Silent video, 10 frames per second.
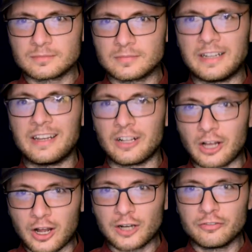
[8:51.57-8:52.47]
I need to
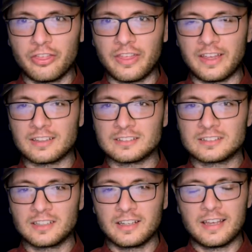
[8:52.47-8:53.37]
carve
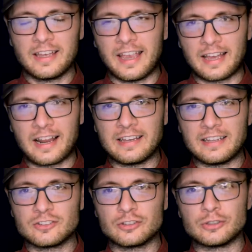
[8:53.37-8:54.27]
things and I
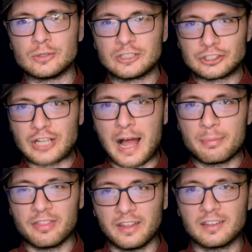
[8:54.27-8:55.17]
need to chop
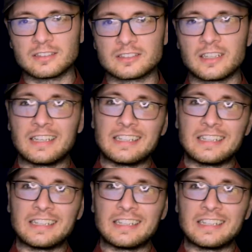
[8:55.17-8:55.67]
things.